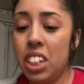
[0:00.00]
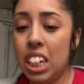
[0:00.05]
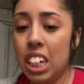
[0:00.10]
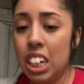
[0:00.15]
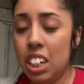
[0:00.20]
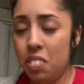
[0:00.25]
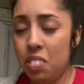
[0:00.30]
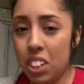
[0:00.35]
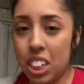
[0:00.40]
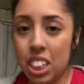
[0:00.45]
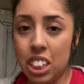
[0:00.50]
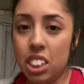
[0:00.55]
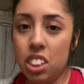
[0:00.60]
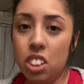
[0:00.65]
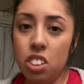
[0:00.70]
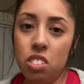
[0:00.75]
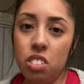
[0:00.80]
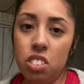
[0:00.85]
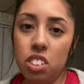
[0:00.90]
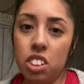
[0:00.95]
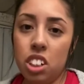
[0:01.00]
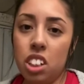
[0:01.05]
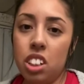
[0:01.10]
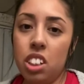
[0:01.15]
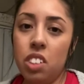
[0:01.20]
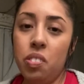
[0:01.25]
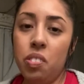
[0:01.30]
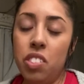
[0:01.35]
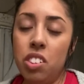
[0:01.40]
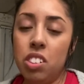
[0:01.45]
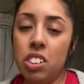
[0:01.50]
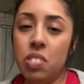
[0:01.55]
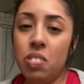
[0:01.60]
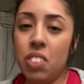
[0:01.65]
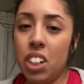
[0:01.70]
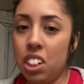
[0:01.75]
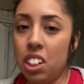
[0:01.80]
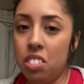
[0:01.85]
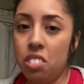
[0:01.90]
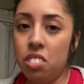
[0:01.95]
because those are the most
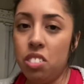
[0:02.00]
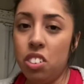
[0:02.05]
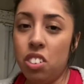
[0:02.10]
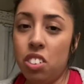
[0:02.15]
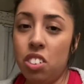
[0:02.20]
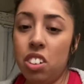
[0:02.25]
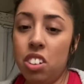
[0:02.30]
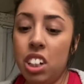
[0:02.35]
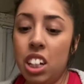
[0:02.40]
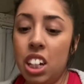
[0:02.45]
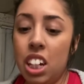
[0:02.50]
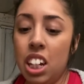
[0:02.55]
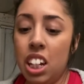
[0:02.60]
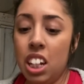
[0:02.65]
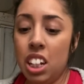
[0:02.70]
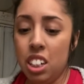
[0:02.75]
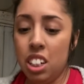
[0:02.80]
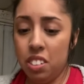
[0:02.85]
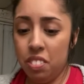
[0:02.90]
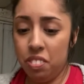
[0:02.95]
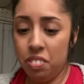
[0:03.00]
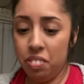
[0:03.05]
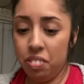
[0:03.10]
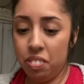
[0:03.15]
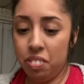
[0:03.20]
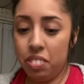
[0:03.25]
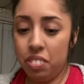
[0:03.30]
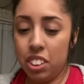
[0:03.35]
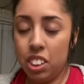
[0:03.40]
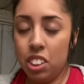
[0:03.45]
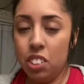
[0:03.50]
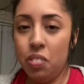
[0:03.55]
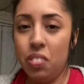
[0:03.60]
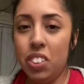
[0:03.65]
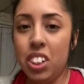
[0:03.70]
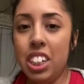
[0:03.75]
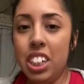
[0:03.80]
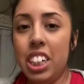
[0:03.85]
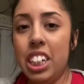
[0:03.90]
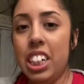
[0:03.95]
painful to
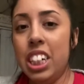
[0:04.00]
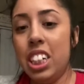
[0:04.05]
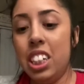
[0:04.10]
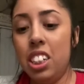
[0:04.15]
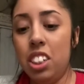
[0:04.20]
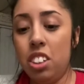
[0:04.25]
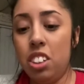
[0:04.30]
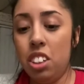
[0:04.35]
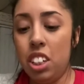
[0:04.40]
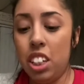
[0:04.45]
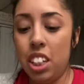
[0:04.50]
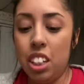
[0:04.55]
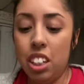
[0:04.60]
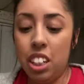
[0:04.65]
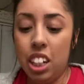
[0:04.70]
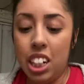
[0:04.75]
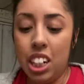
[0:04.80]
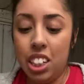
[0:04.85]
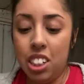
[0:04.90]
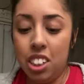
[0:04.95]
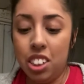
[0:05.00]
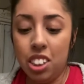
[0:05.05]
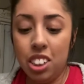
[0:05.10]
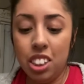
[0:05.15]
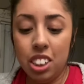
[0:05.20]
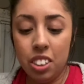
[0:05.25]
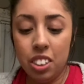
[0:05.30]
put into the aligners.